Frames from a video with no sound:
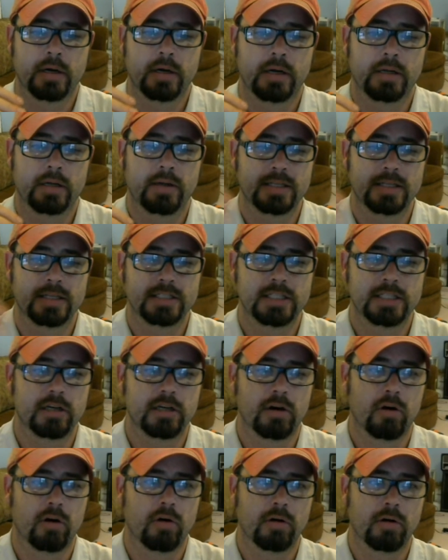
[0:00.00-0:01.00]
You get to see
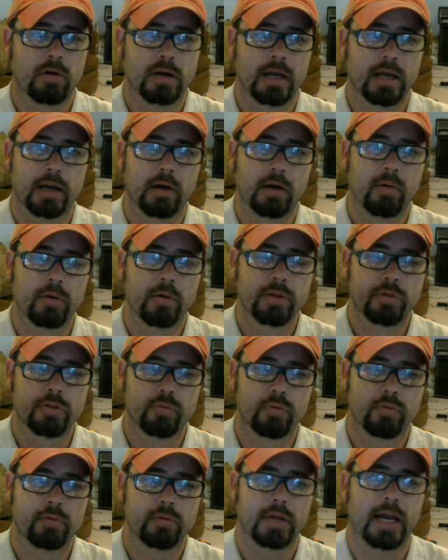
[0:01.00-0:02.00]
Carl kind of going
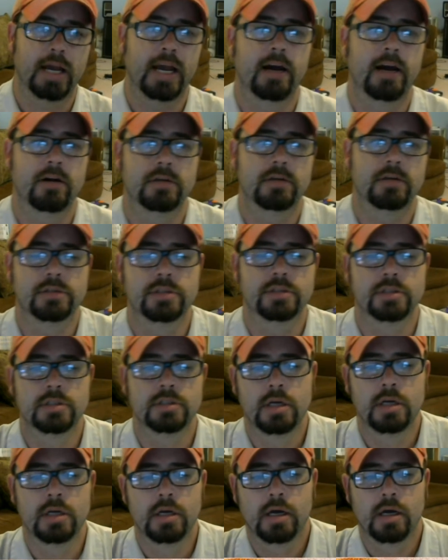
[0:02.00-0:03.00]
through the
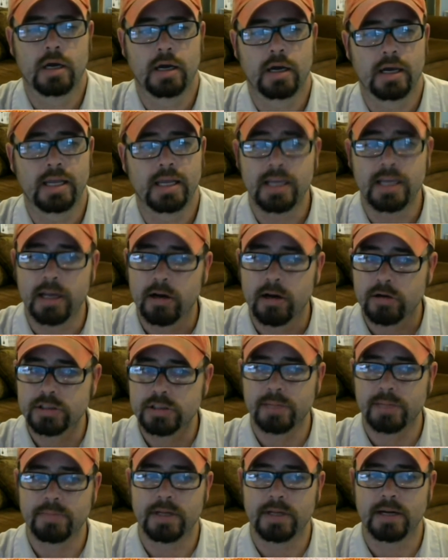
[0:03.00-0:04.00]
house. He
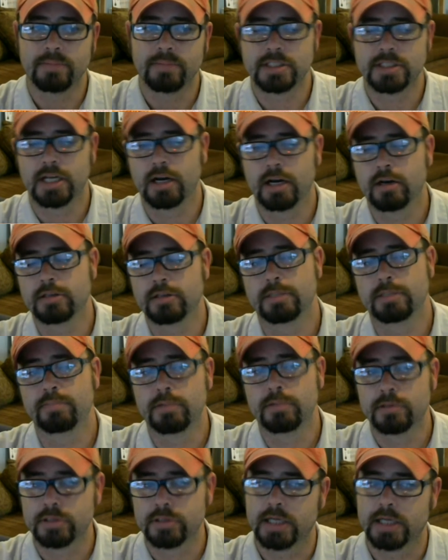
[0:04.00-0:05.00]
hears something upstairs. He
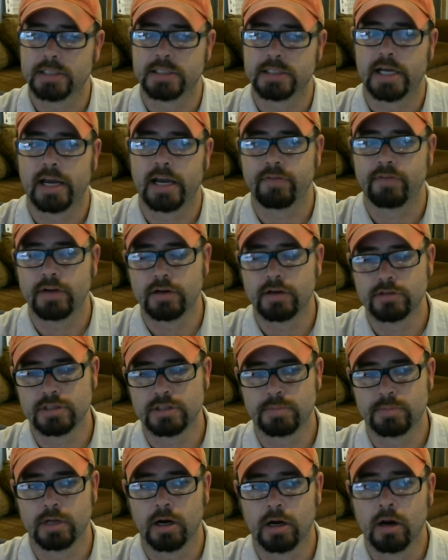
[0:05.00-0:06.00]
pulls out his knife. He
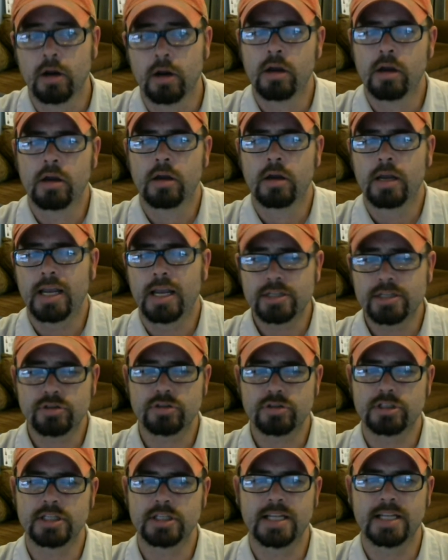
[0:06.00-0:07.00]
goes up there.
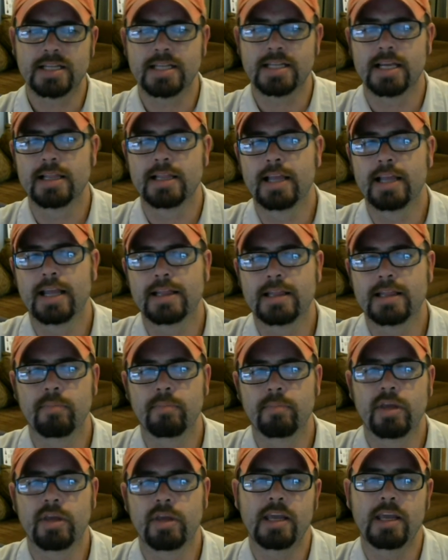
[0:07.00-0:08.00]
Interesting that they let
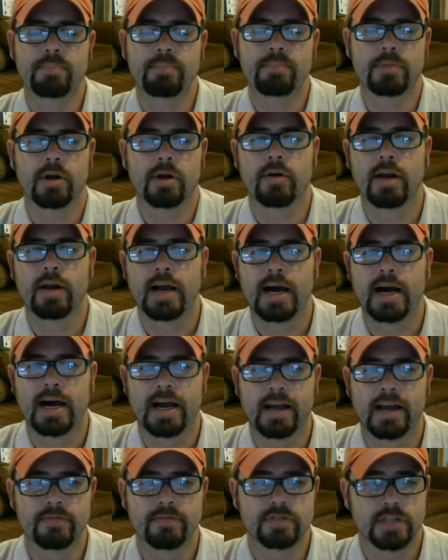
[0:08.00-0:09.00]
them keep their
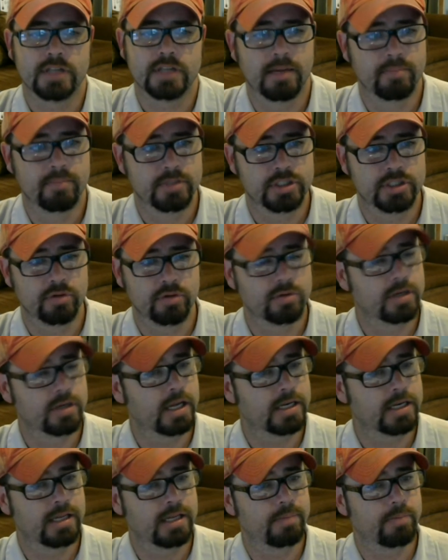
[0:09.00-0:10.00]
knives, and Michonne
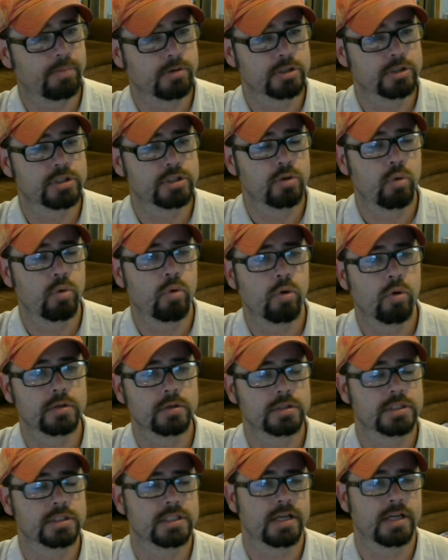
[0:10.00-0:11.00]
got to keep her
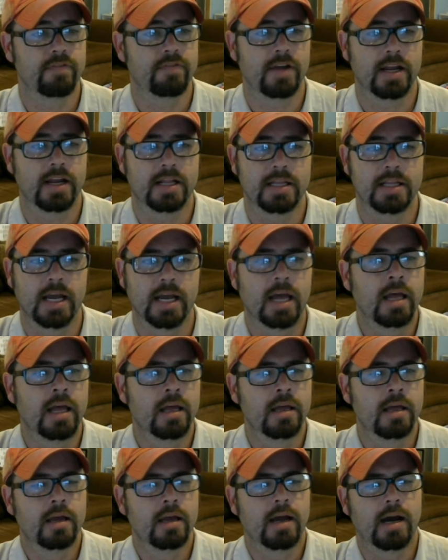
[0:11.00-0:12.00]
sword and stuff like that.
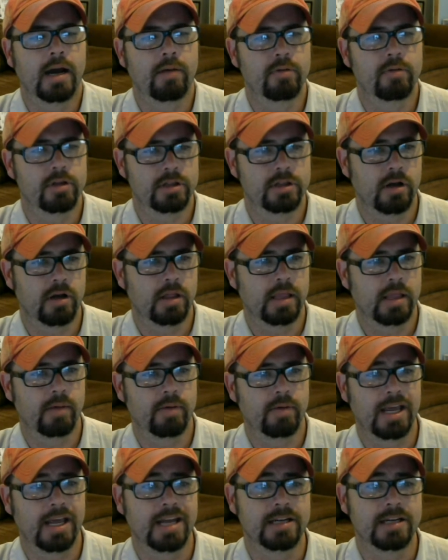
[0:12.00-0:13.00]
I would have thought they
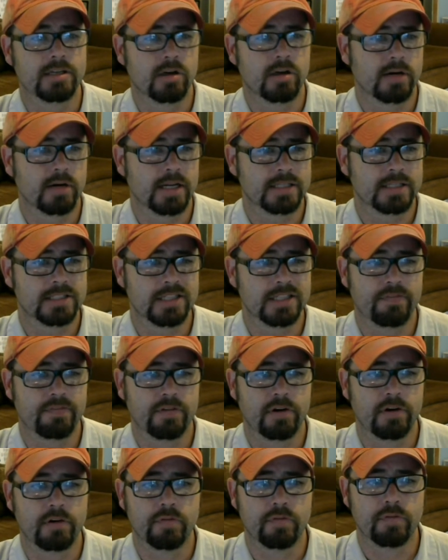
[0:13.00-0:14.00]
would have had to turn that
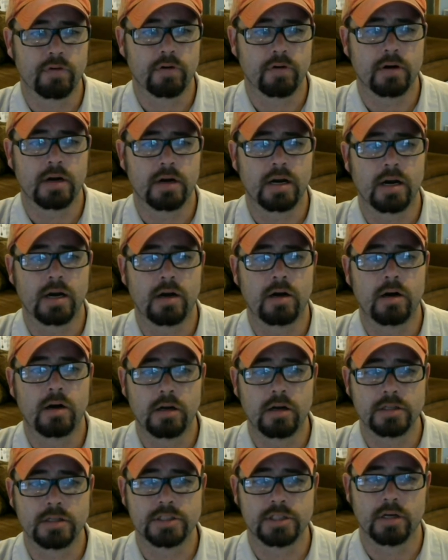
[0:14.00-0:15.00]
stuff over
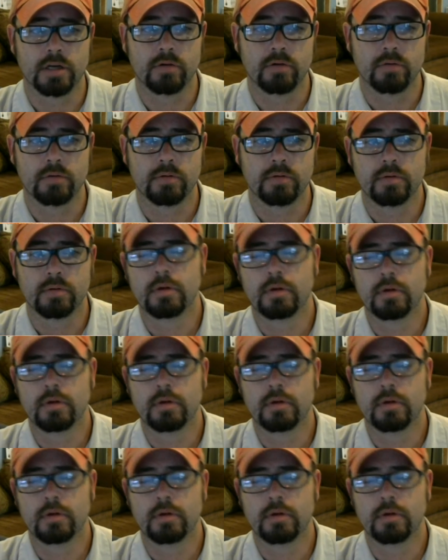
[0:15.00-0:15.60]
also.